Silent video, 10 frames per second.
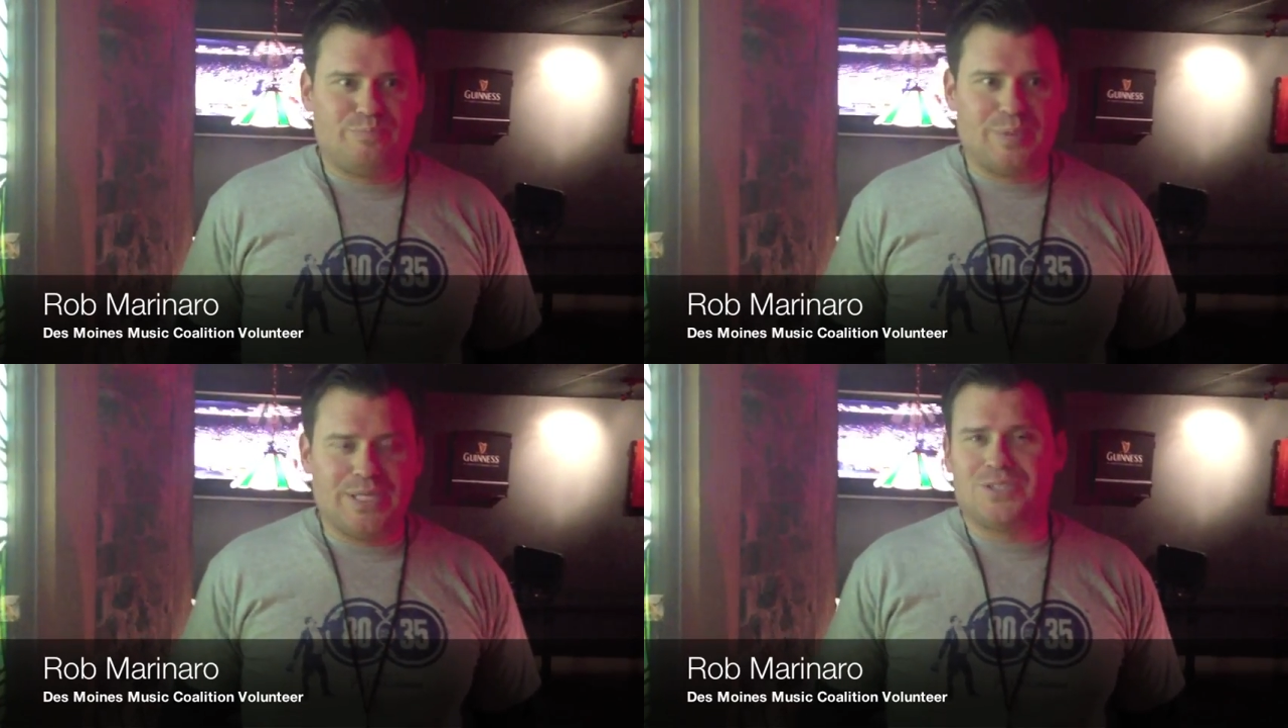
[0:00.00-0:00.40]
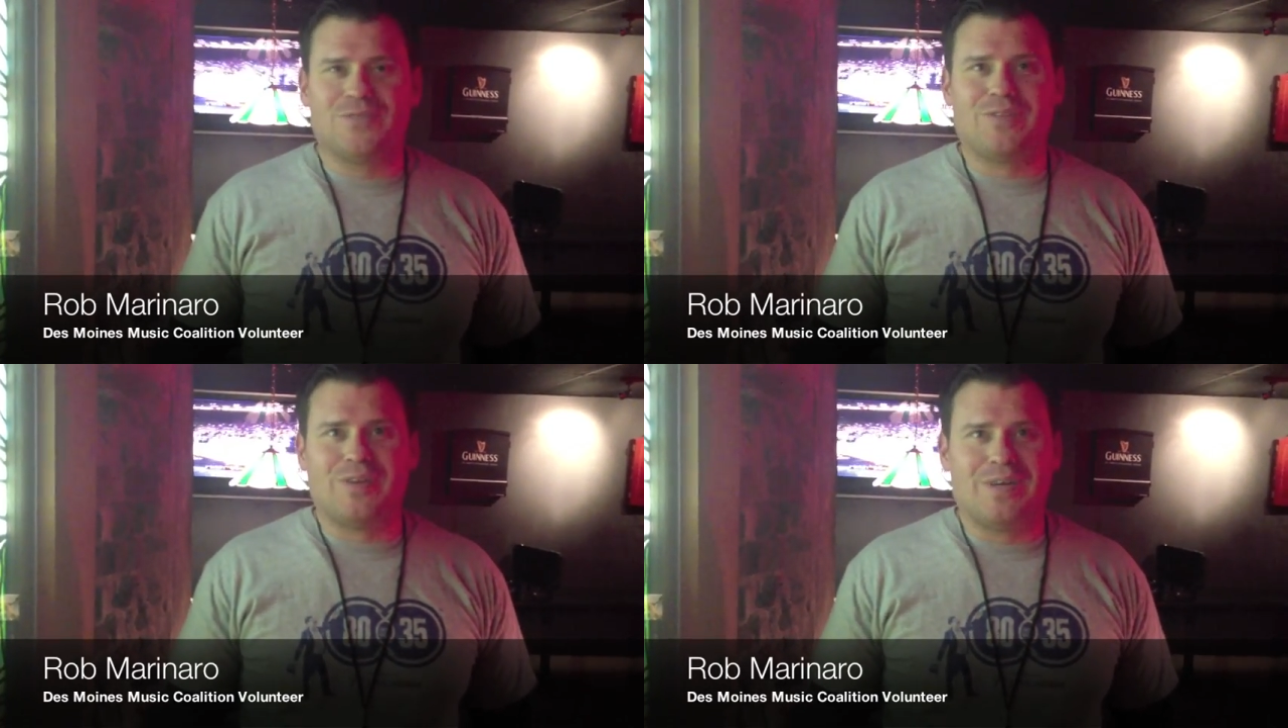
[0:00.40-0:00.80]
piece
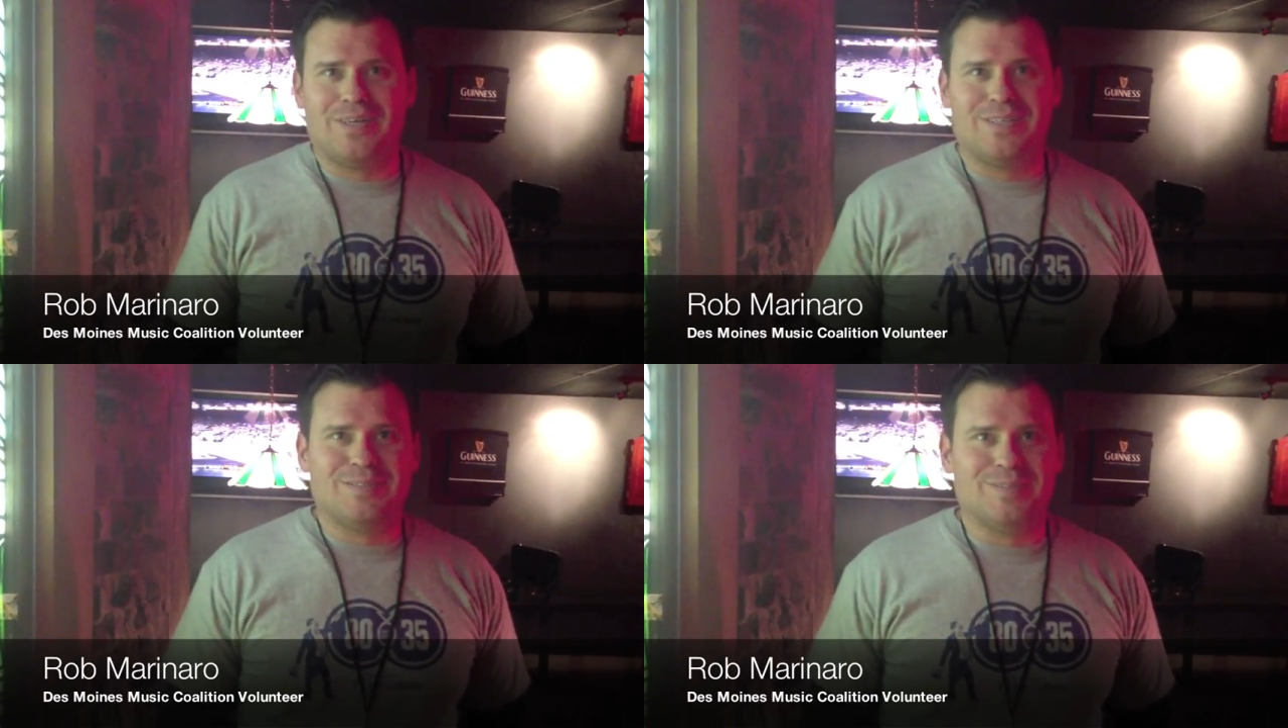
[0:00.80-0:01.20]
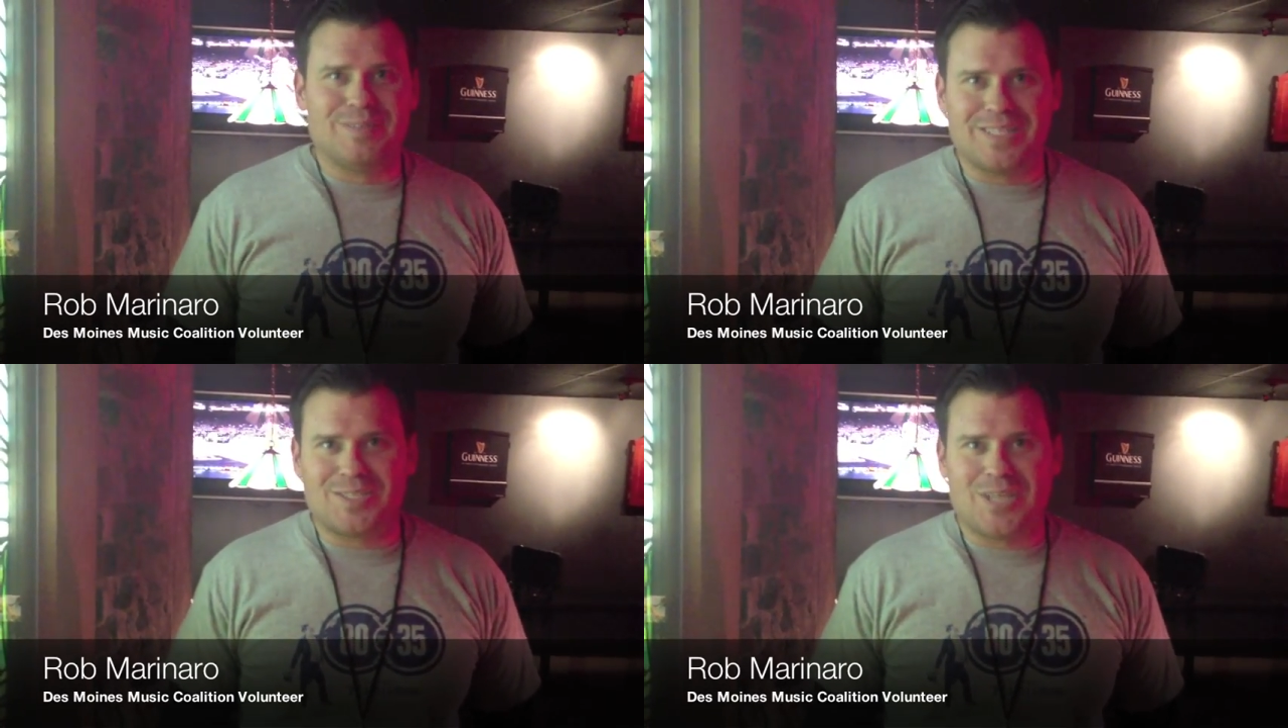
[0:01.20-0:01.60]
of the,
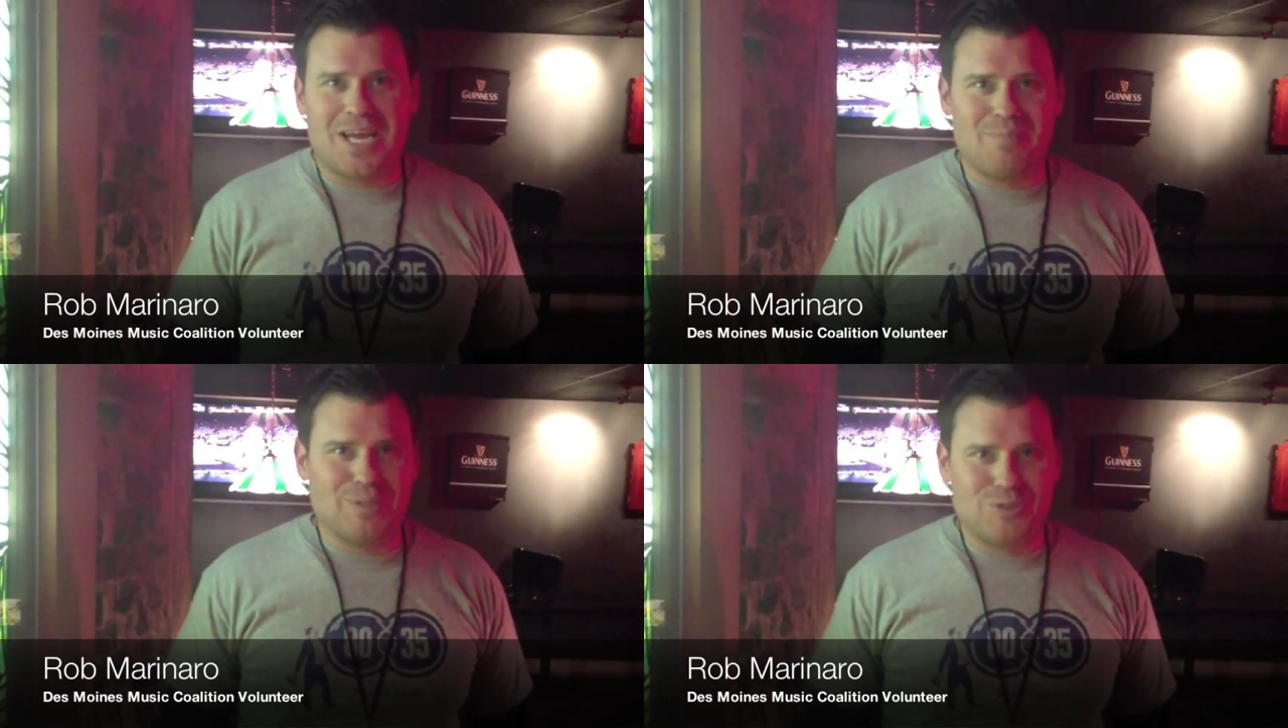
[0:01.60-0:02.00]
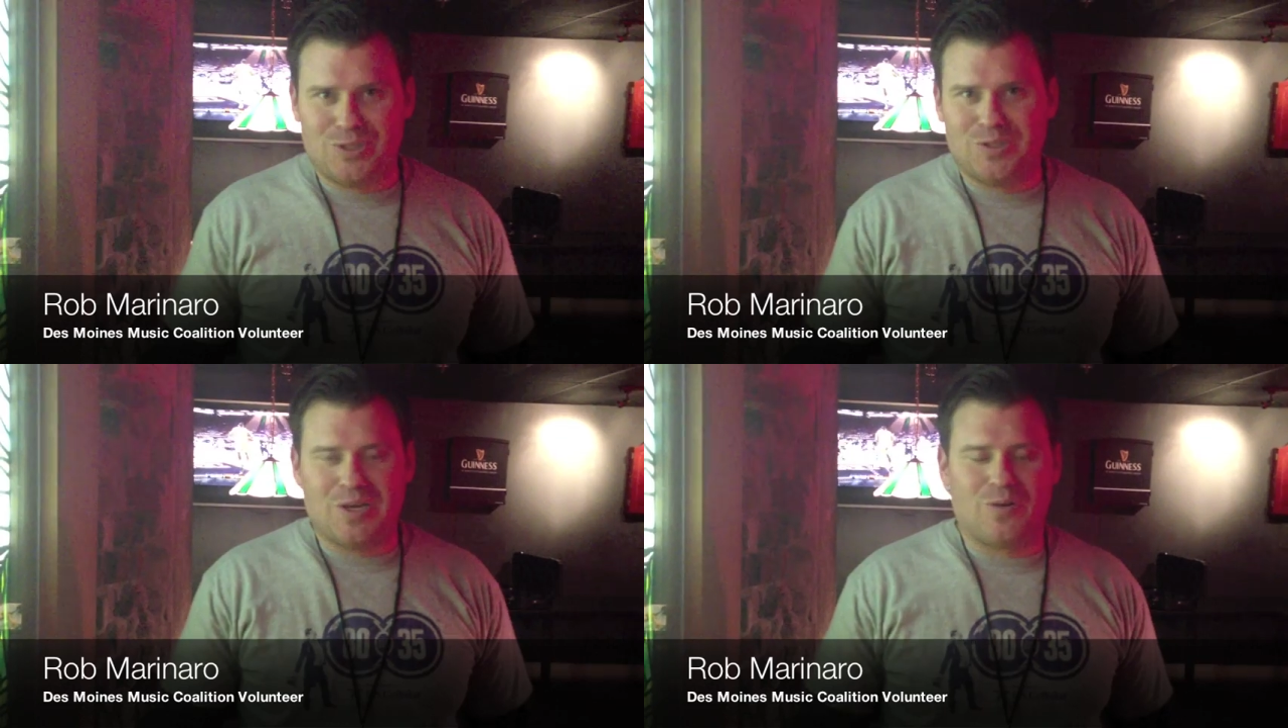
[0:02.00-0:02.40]
the, excitement
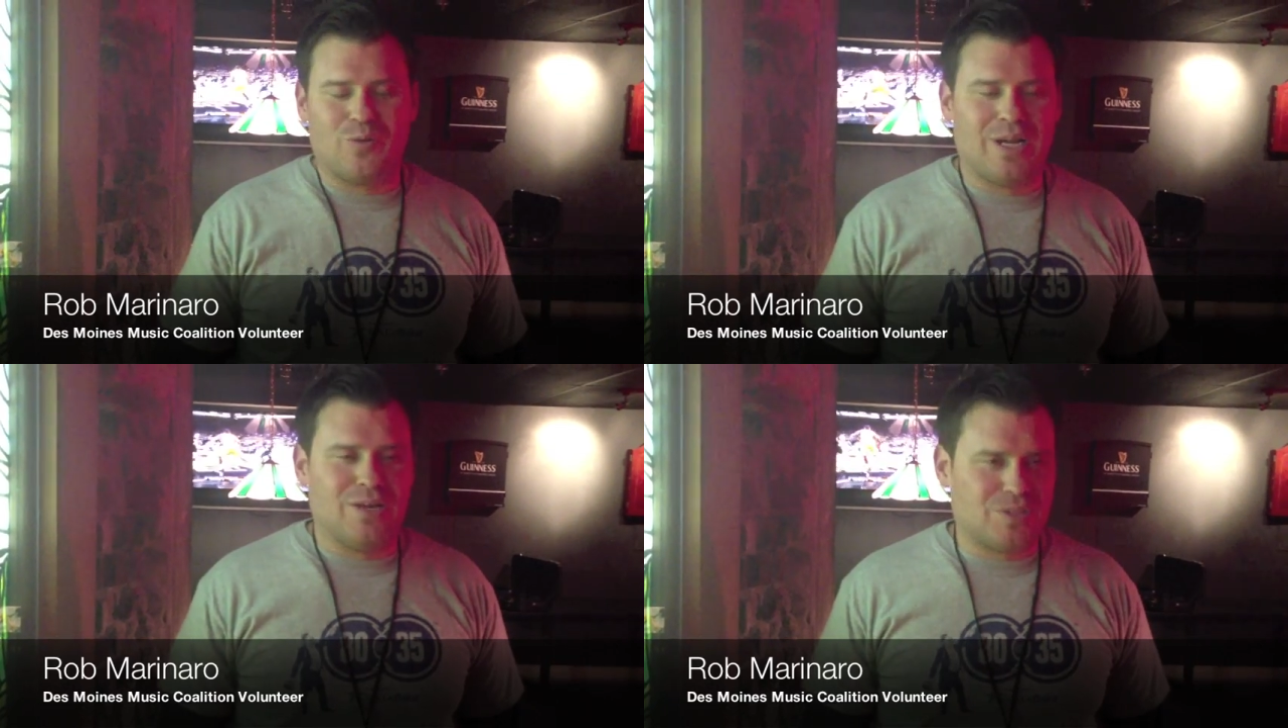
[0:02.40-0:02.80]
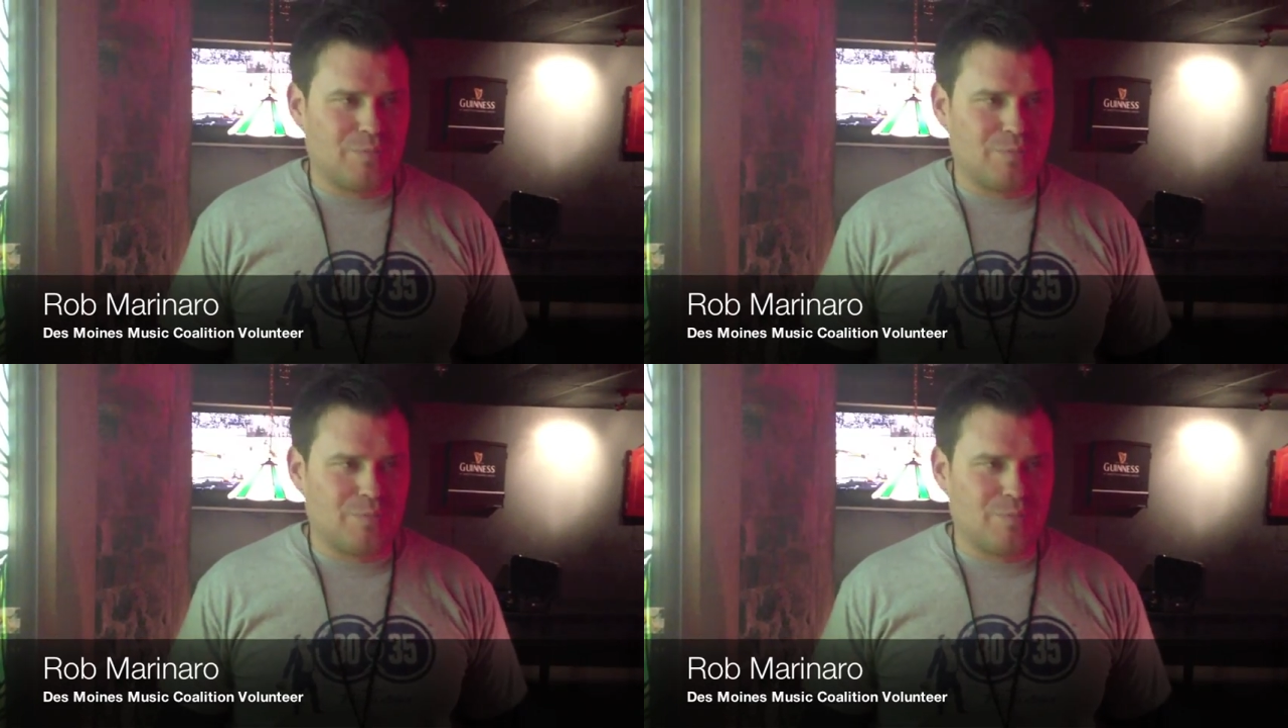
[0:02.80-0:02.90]
to everyone else.